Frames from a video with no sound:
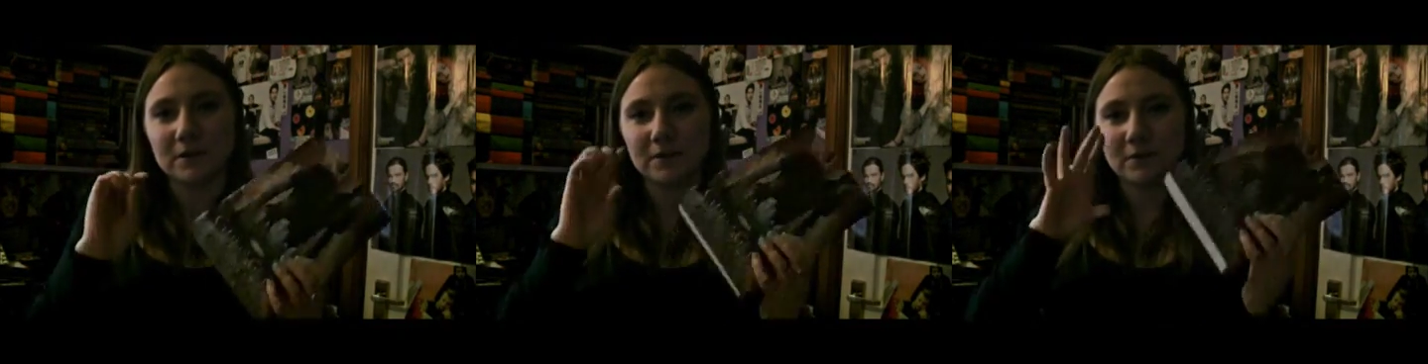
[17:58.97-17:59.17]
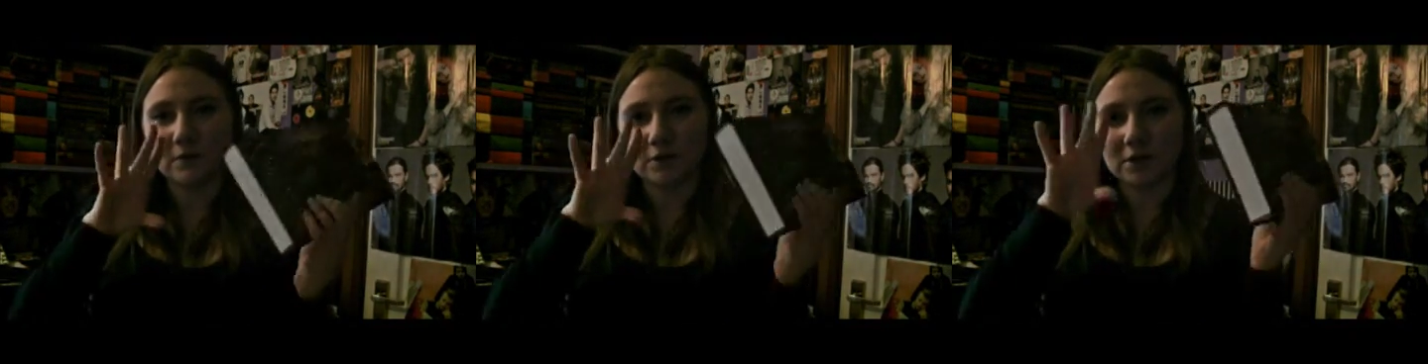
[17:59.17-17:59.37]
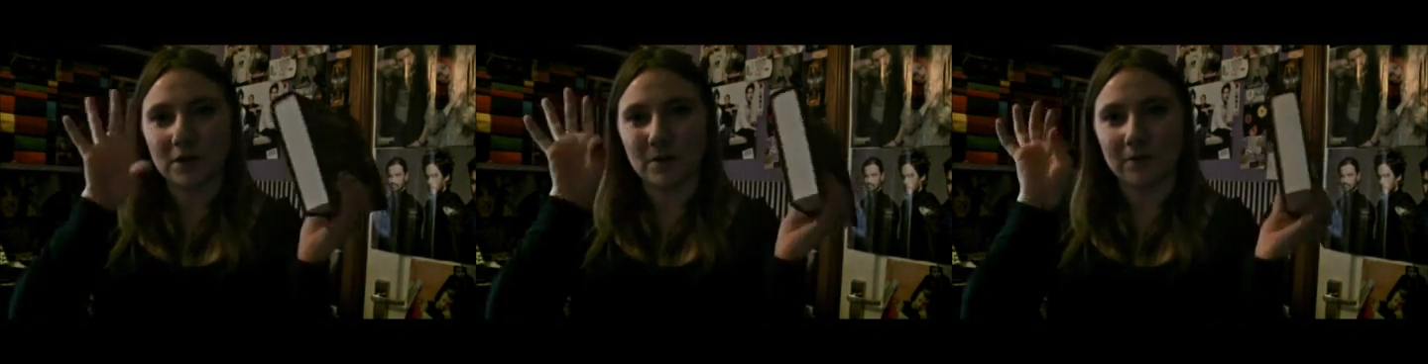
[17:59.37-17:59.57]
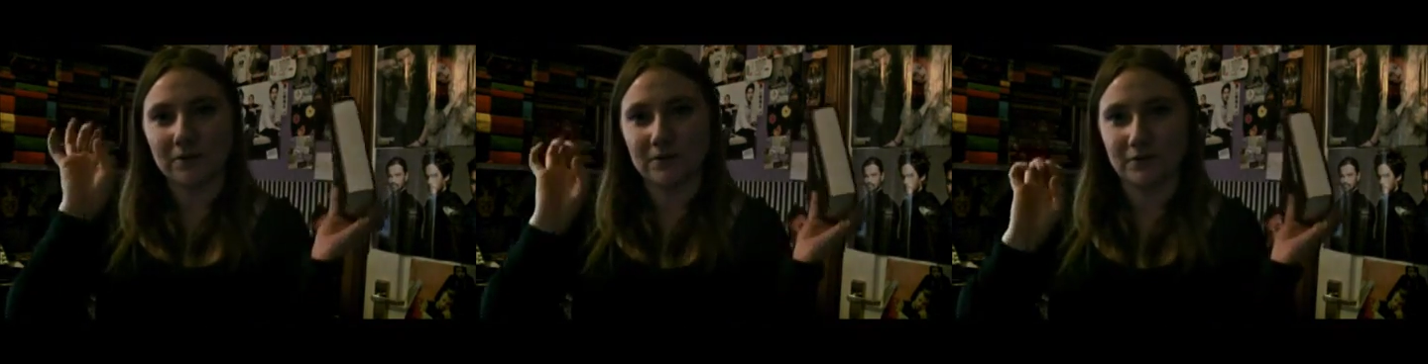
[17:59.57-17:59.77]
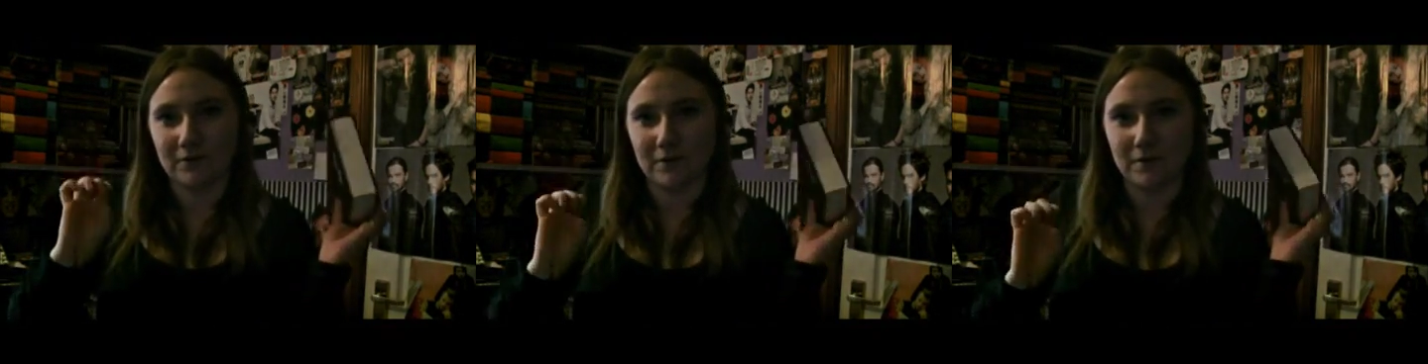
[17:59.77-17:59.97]
with all the
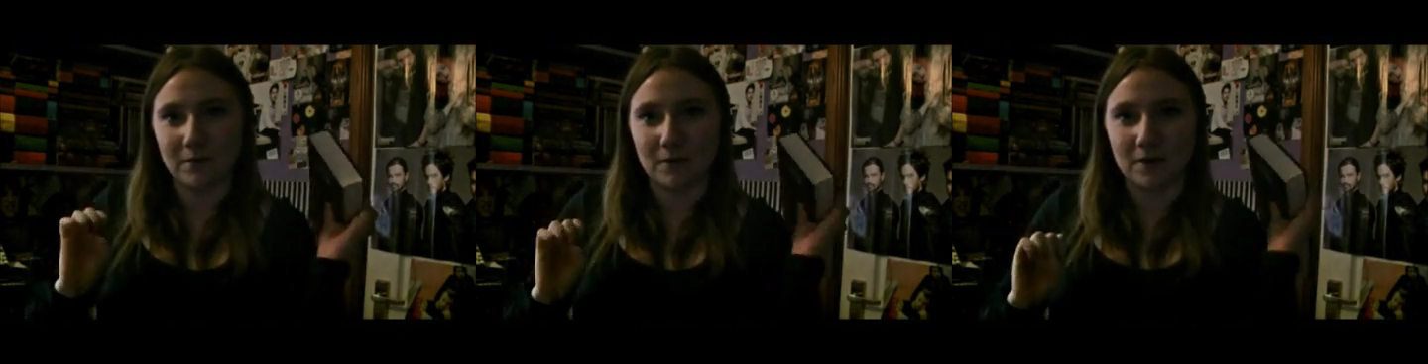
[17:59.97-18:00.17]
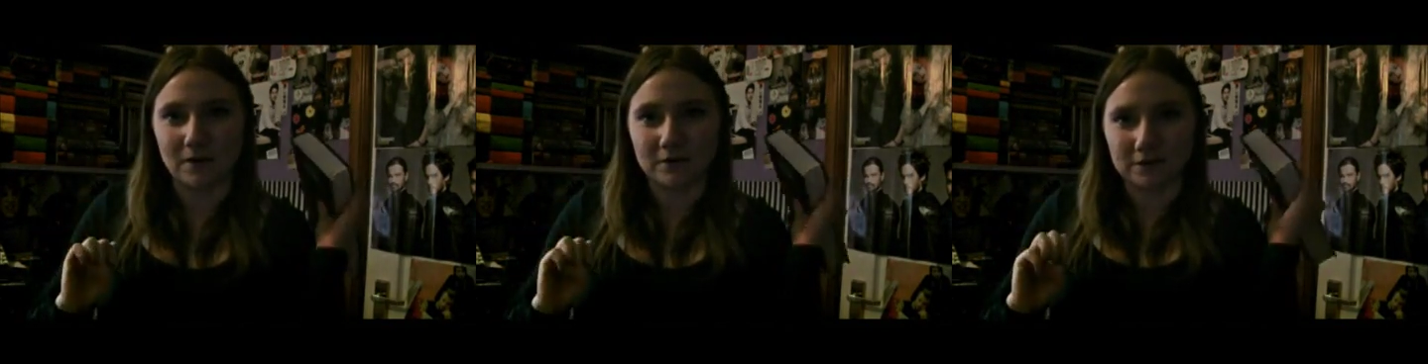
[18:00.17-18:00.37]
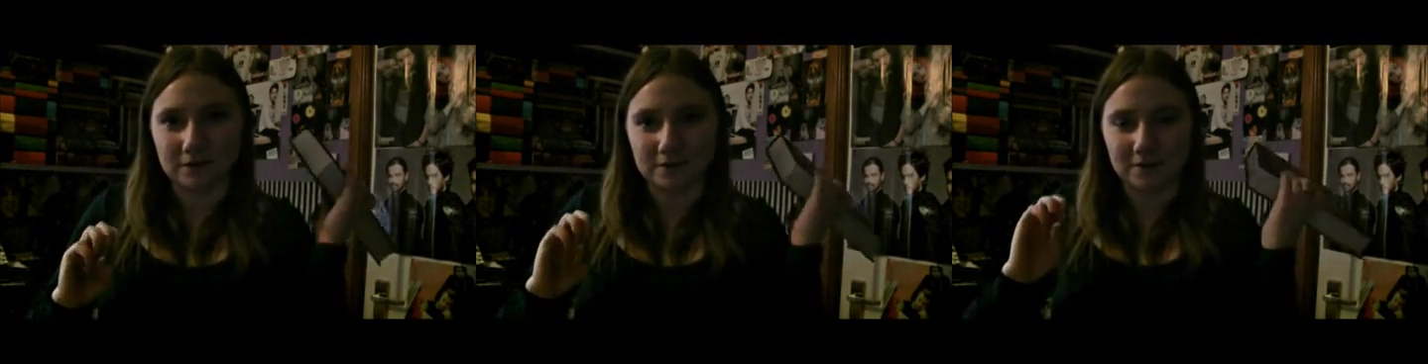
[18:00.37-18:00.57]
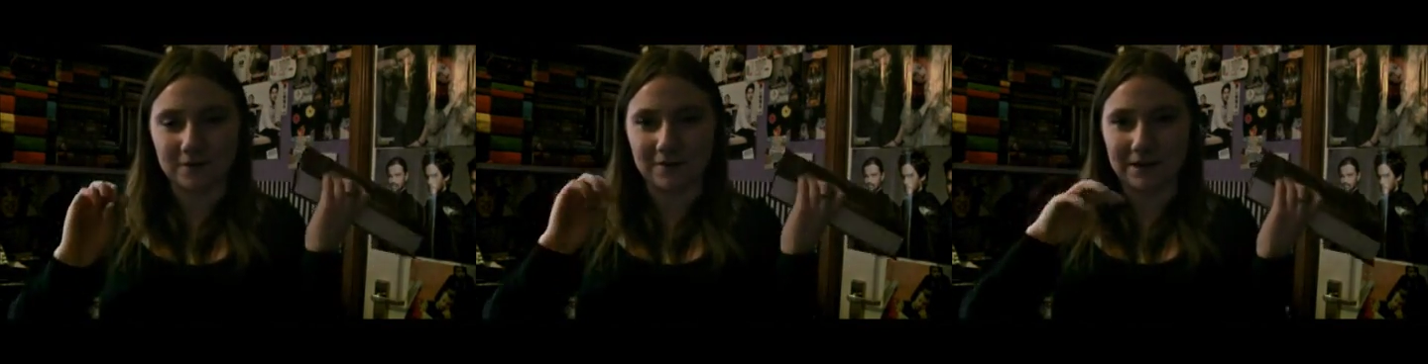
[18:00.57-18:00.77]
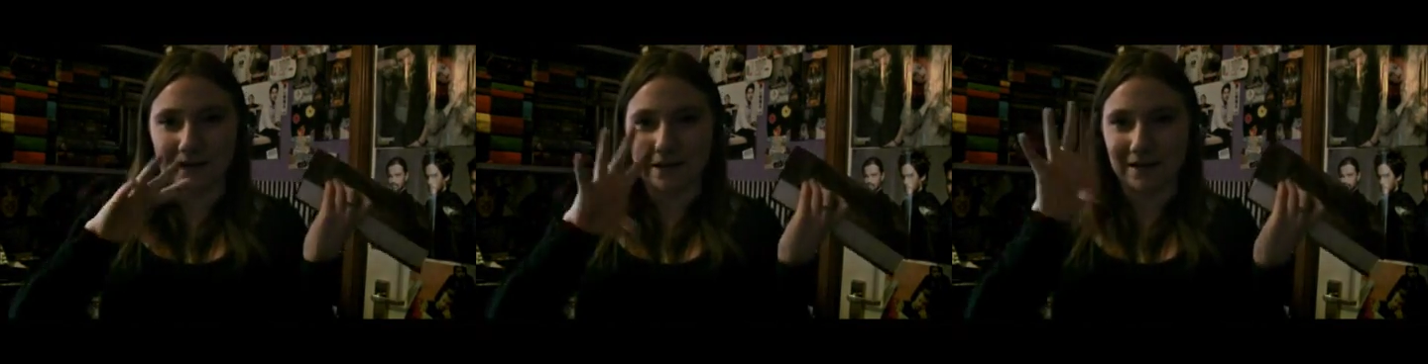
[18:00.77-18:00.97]
Shadowhunters around the world, and just go,
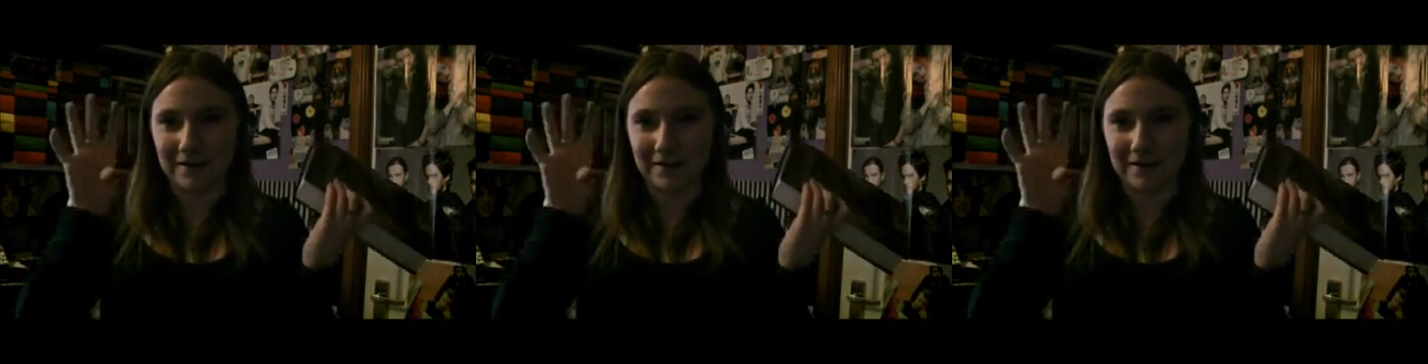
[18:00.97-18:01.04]
yeah,